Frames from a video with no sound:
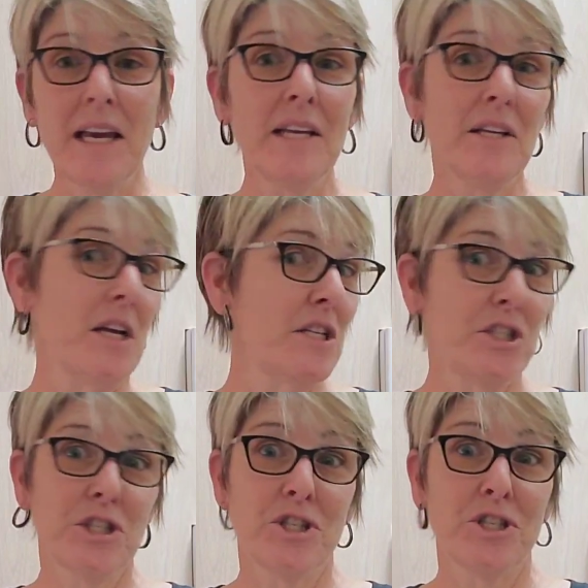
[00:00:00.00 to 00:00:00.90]

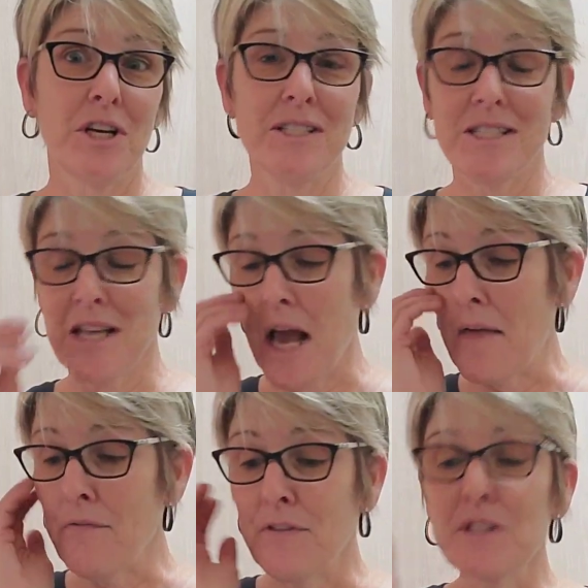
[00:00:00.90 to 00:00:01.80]
It's just,
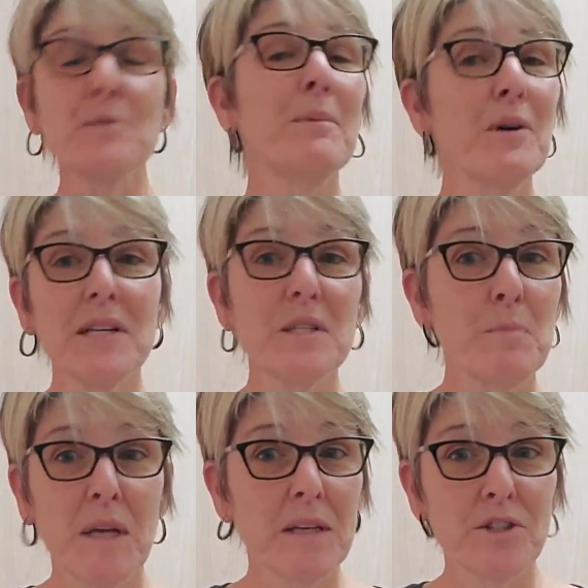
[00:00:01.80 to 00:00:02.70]
this book has
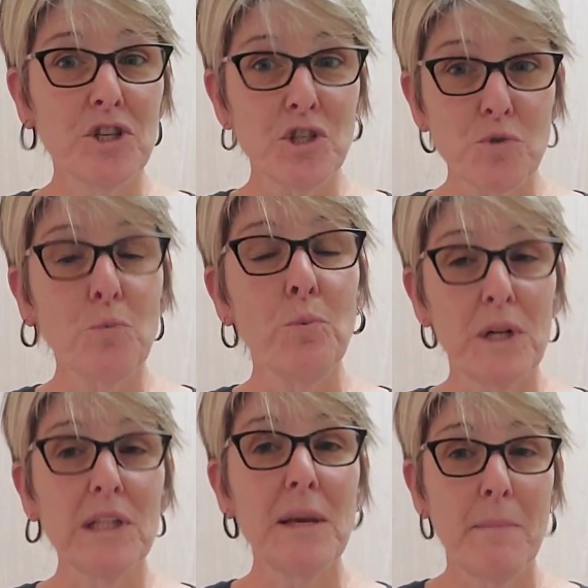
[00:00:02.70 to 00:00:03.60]
been just
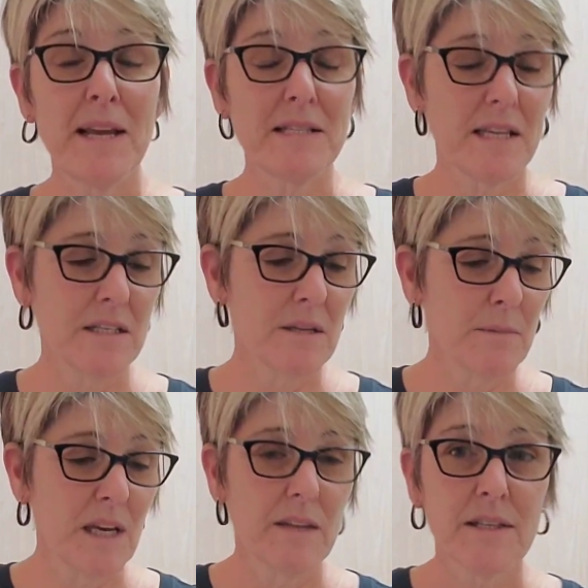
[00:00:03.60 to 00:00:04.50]
really amazing to
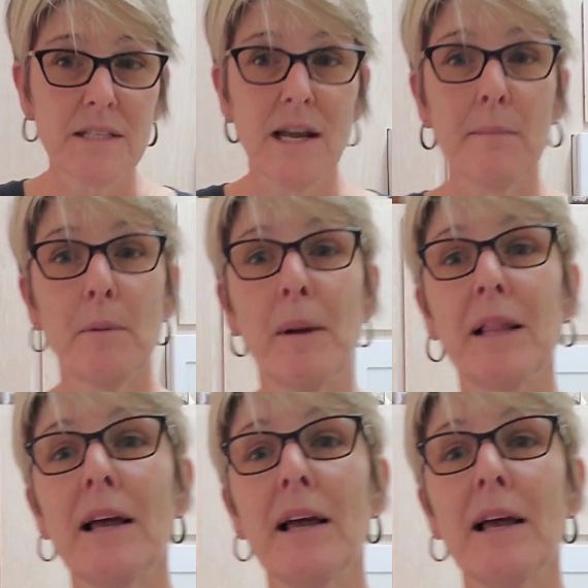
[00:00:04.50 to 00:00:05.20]
me in this time of my